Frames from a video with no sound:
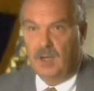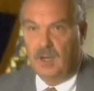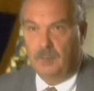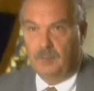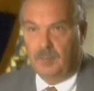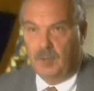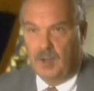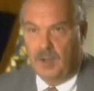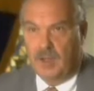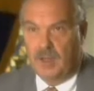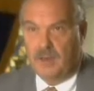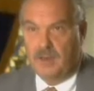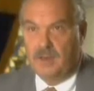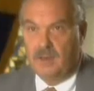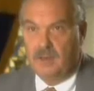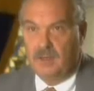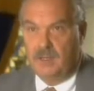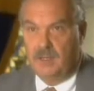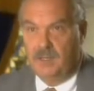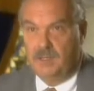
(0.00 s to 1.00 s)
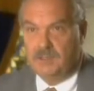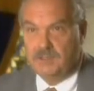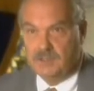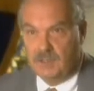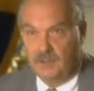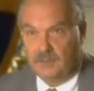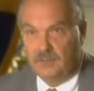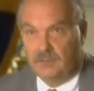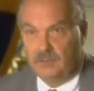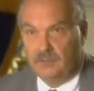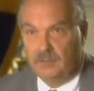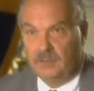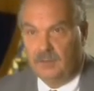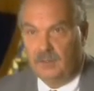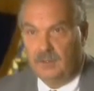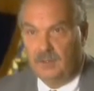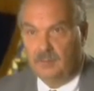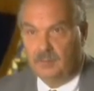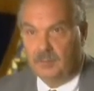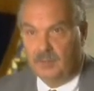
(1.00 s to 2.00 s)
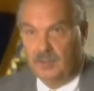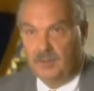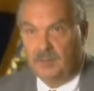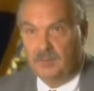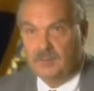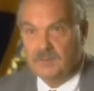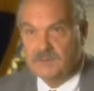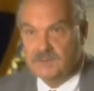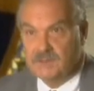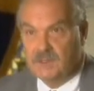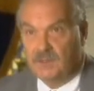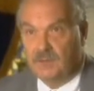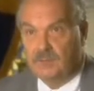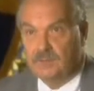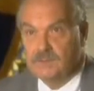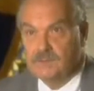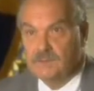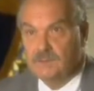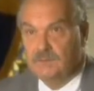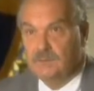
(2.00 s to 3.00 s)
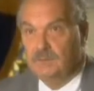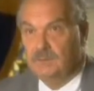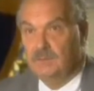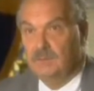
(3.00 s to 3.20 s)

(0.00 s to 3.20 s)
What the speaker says: upon each other and upon themselves,